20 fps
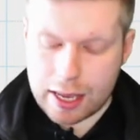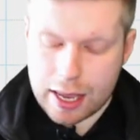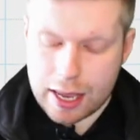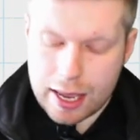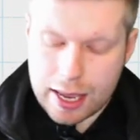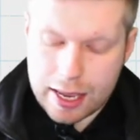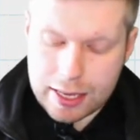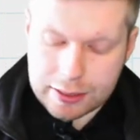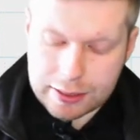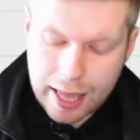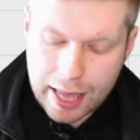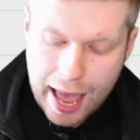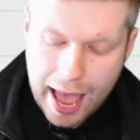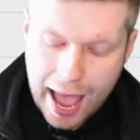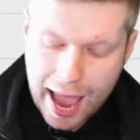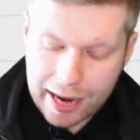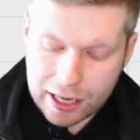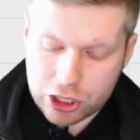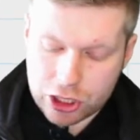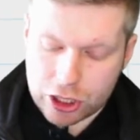is that
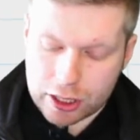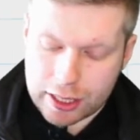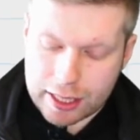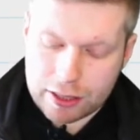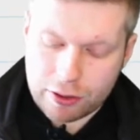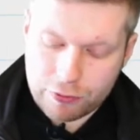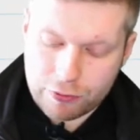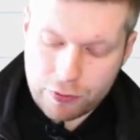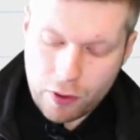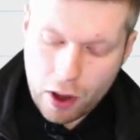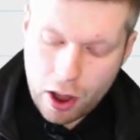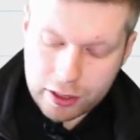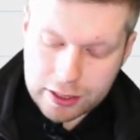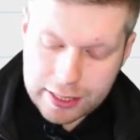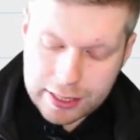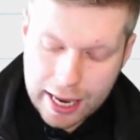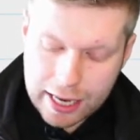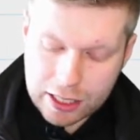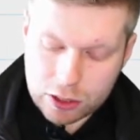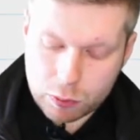actually the
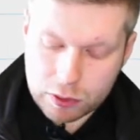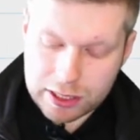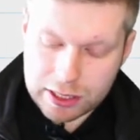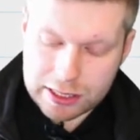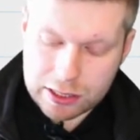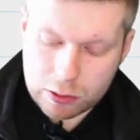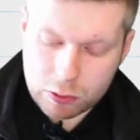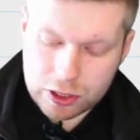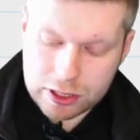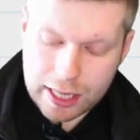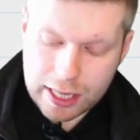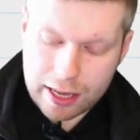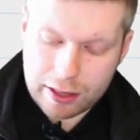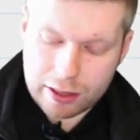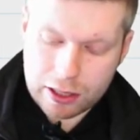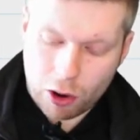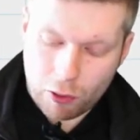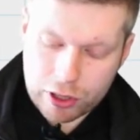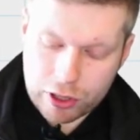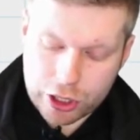vertex would still stay at
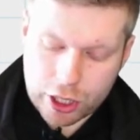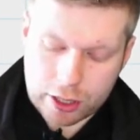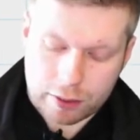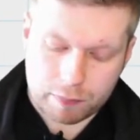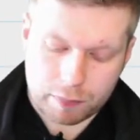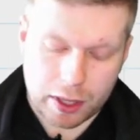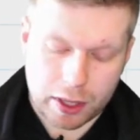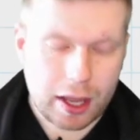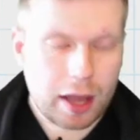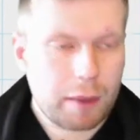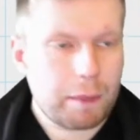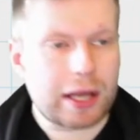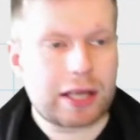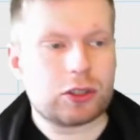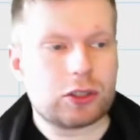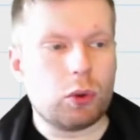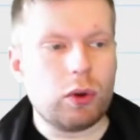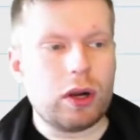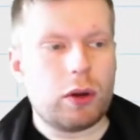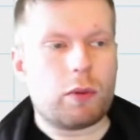the origin.
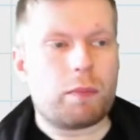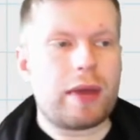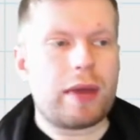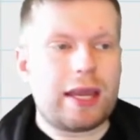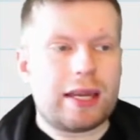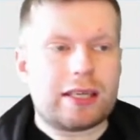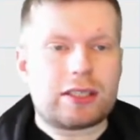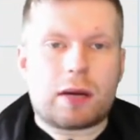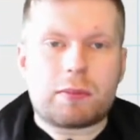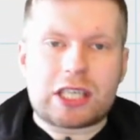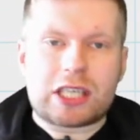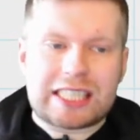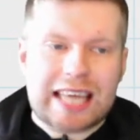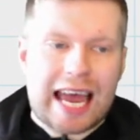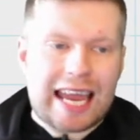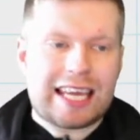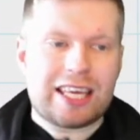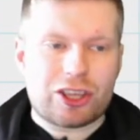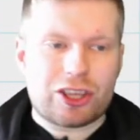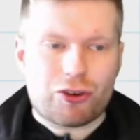Because all it would mean is I'm just
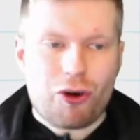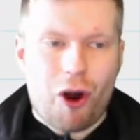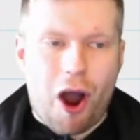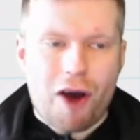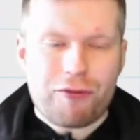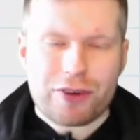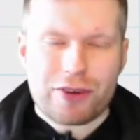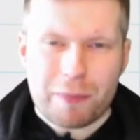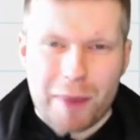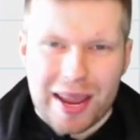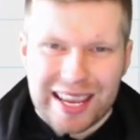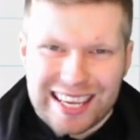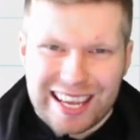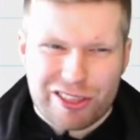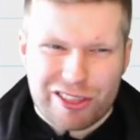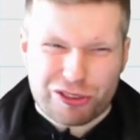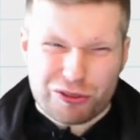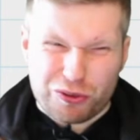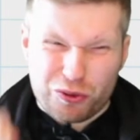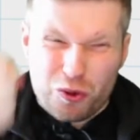taking the graph and I'm making
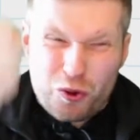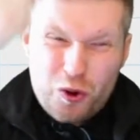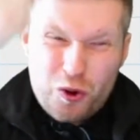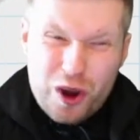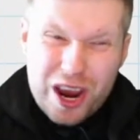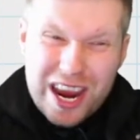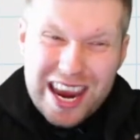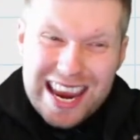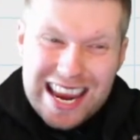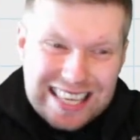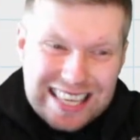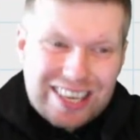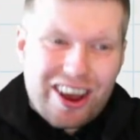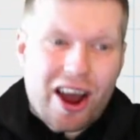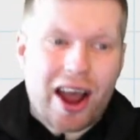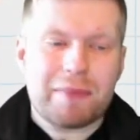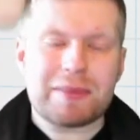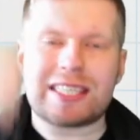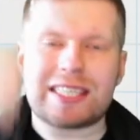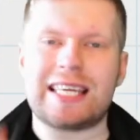it 3
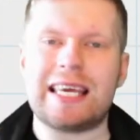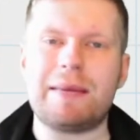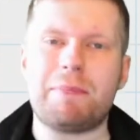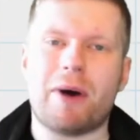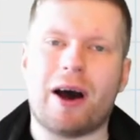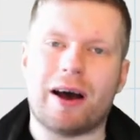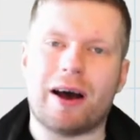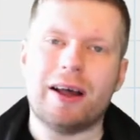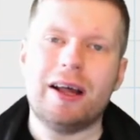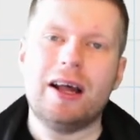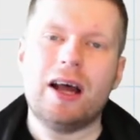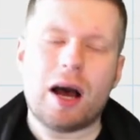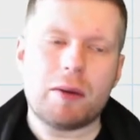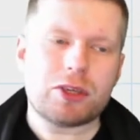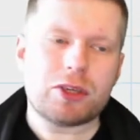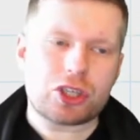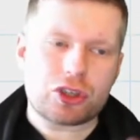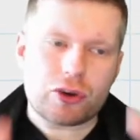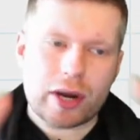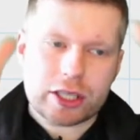times steeper. I'm
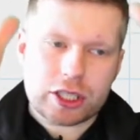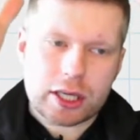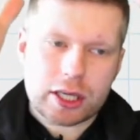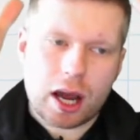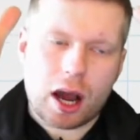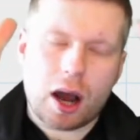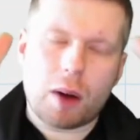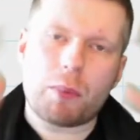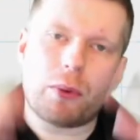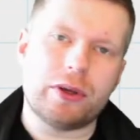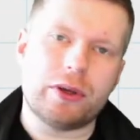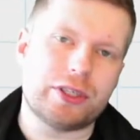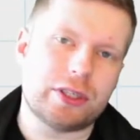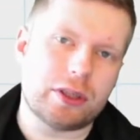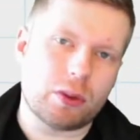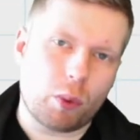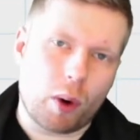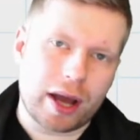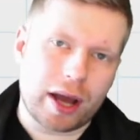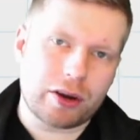stretching it upwards in
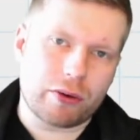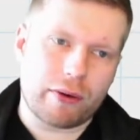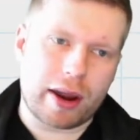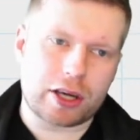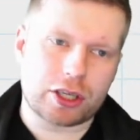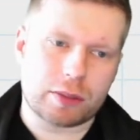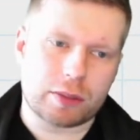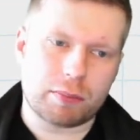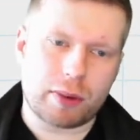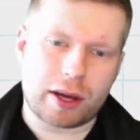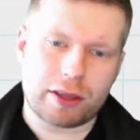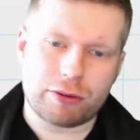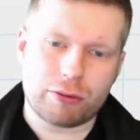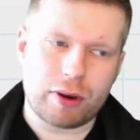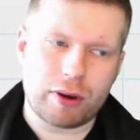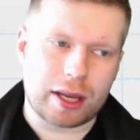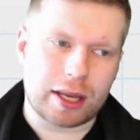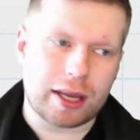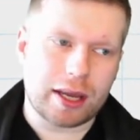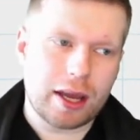the y direction by
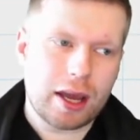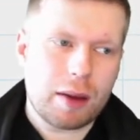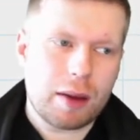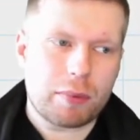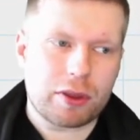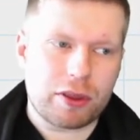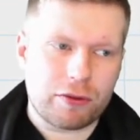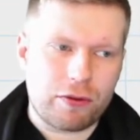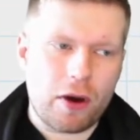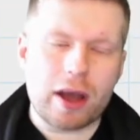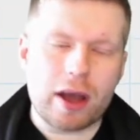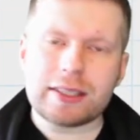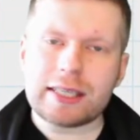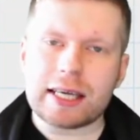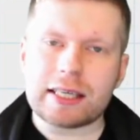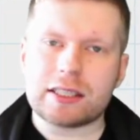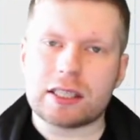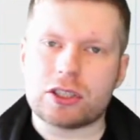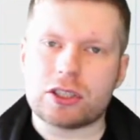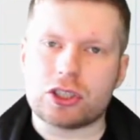3. But the vertex doesn't